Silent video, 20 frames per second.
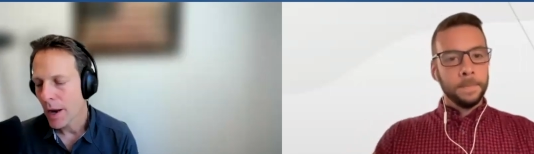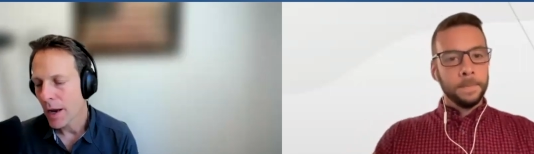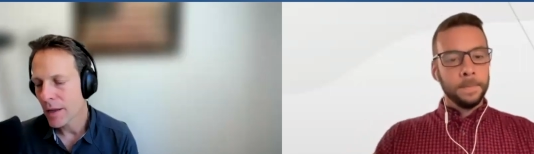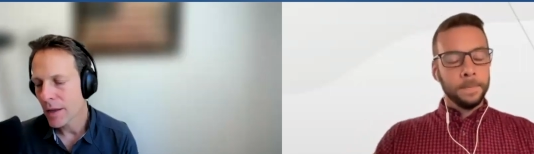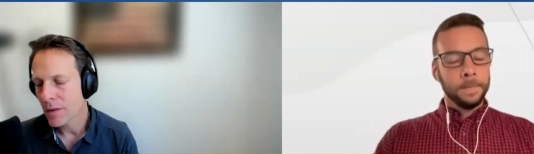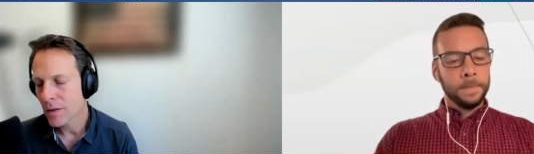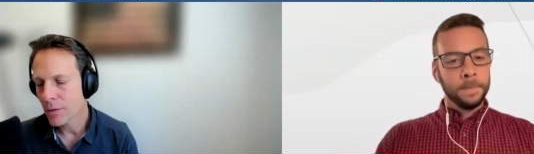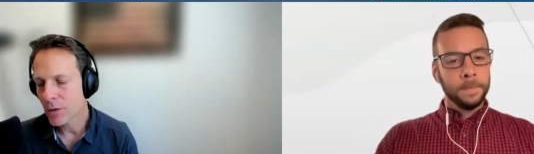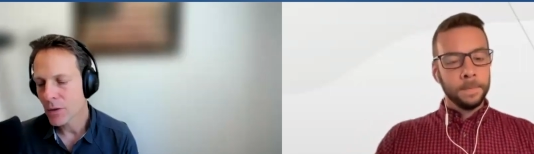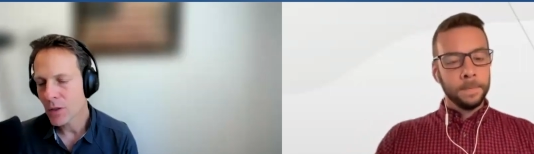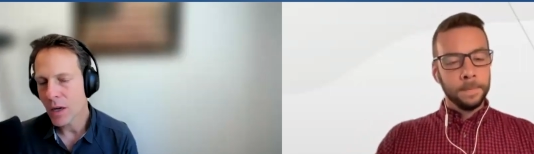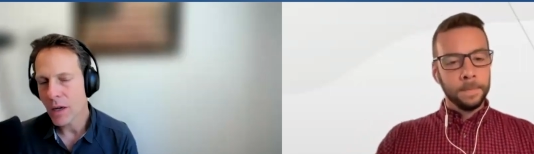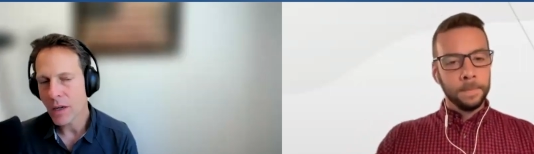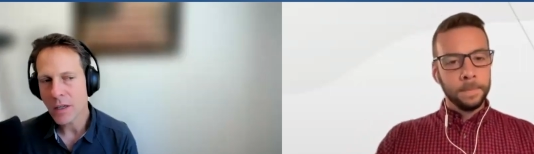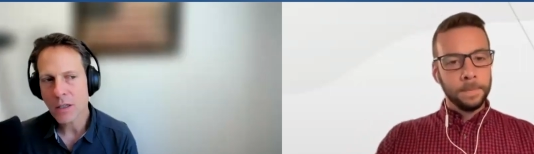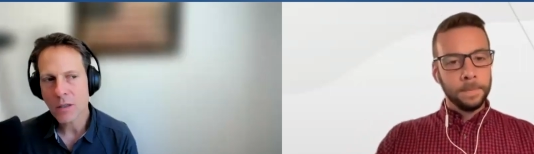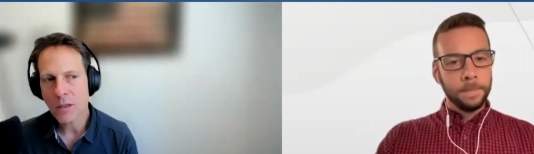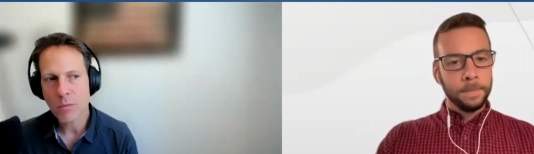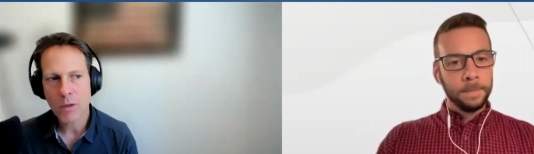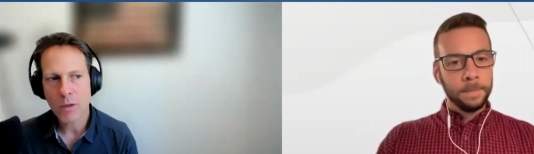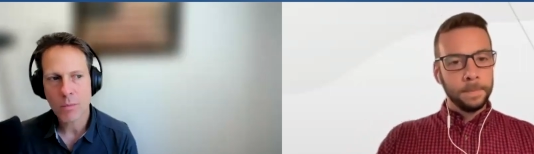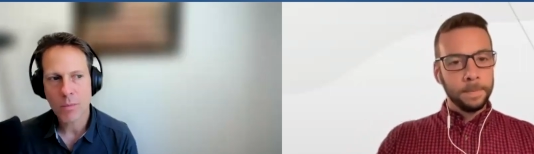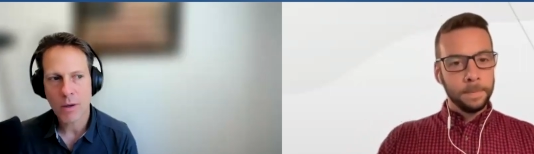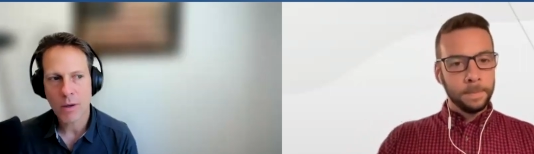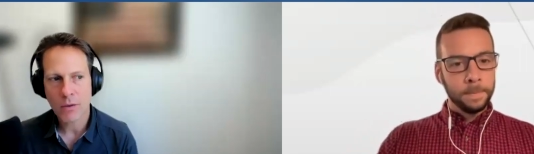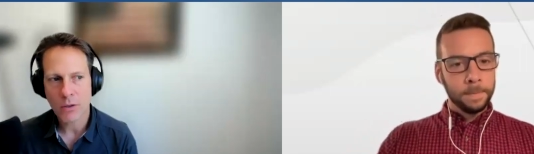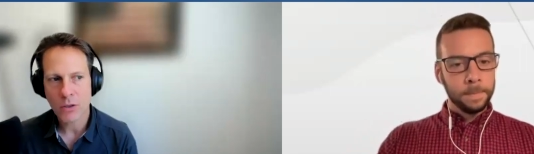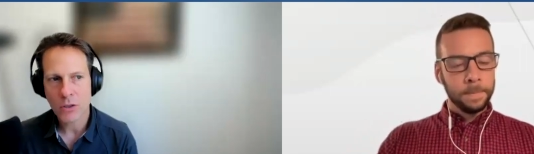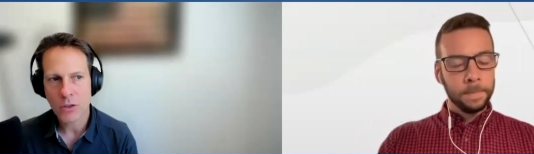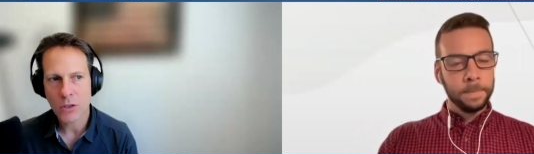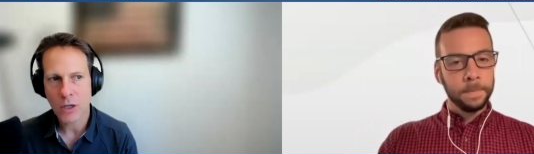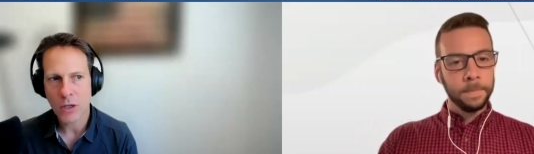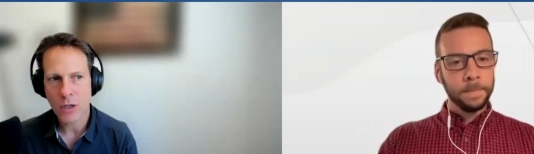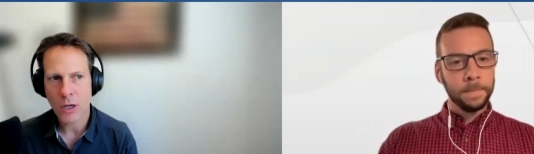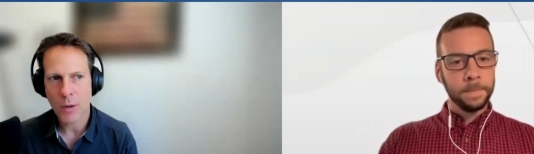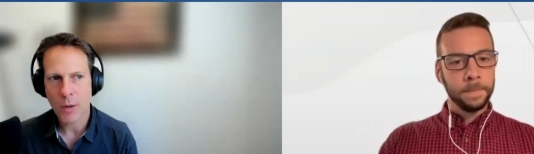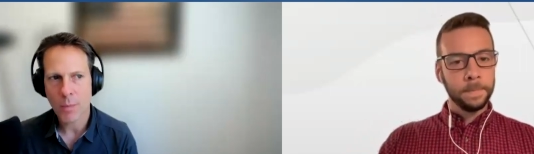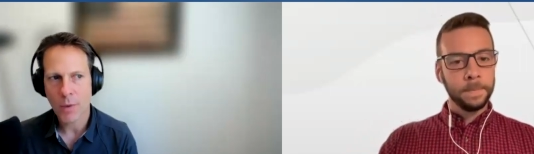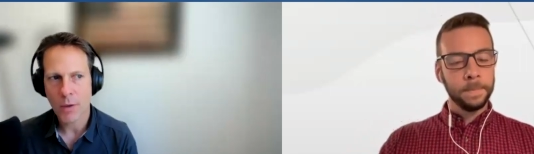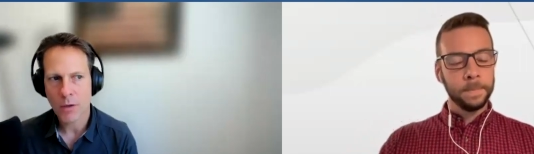Speaker 1: And they were talking to me about their
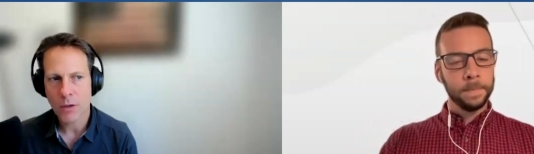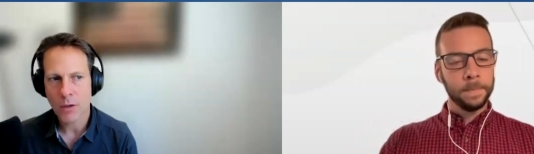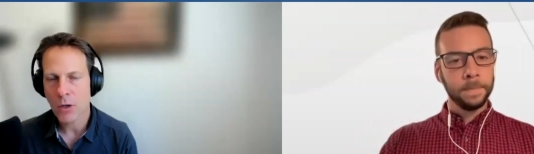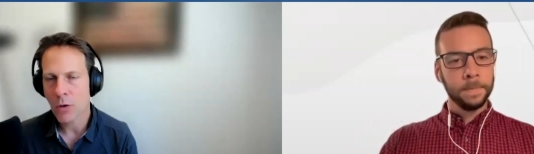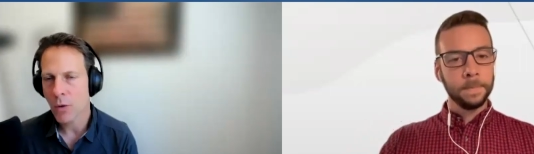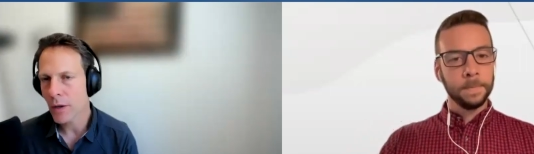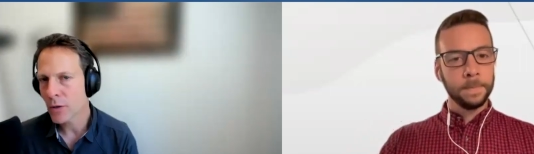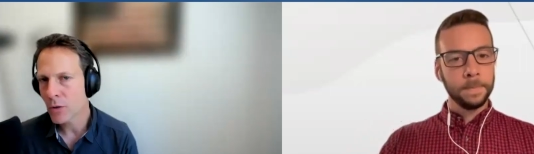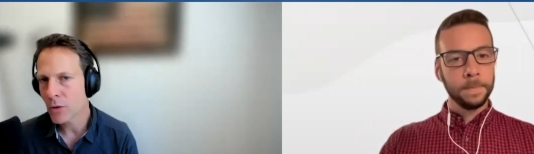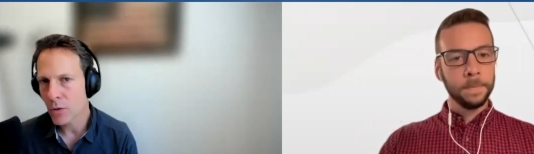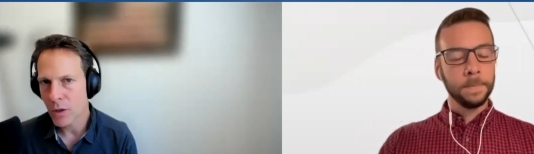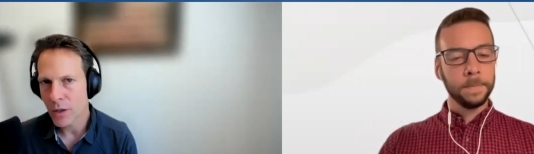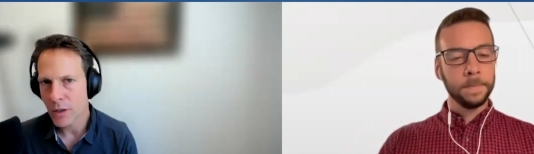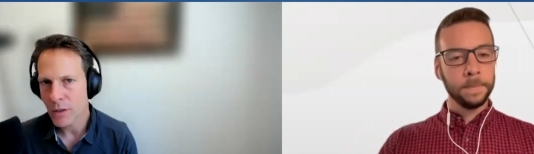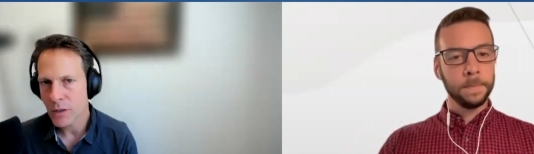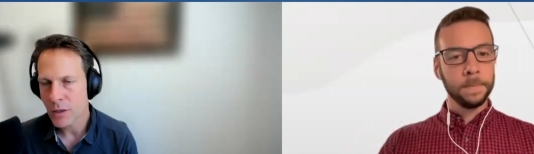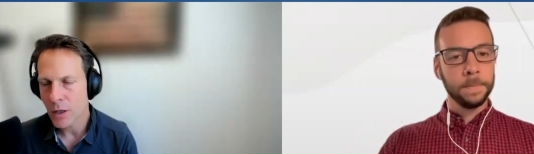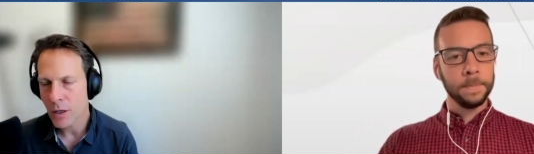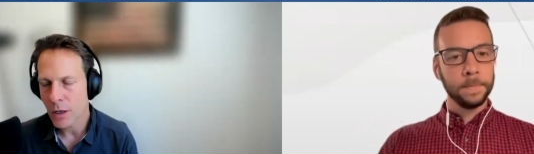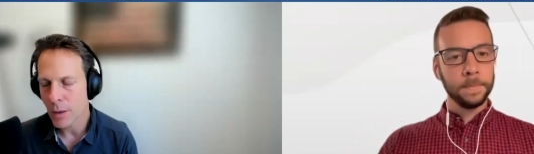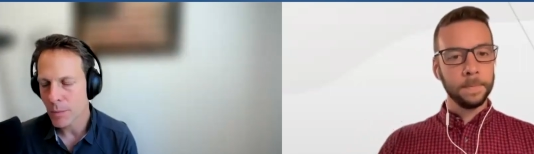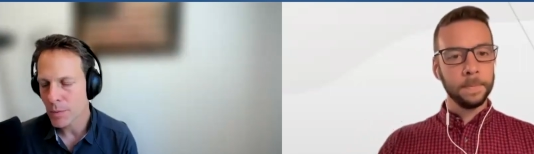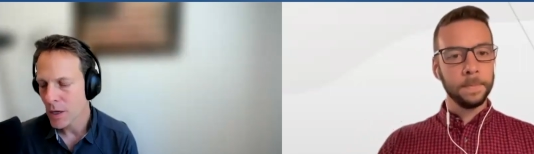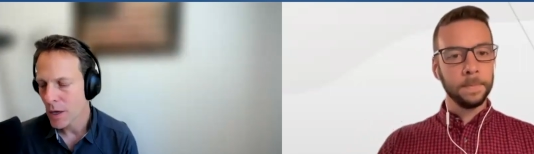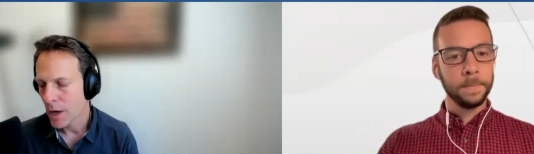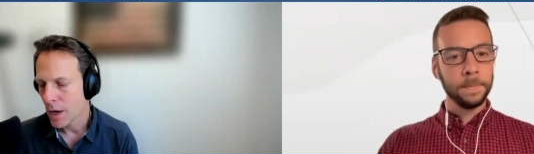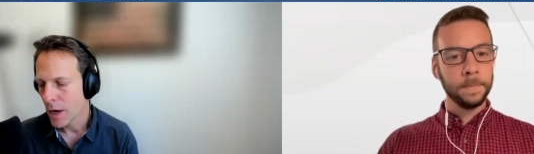startup. And, you know, I do a lot of startups.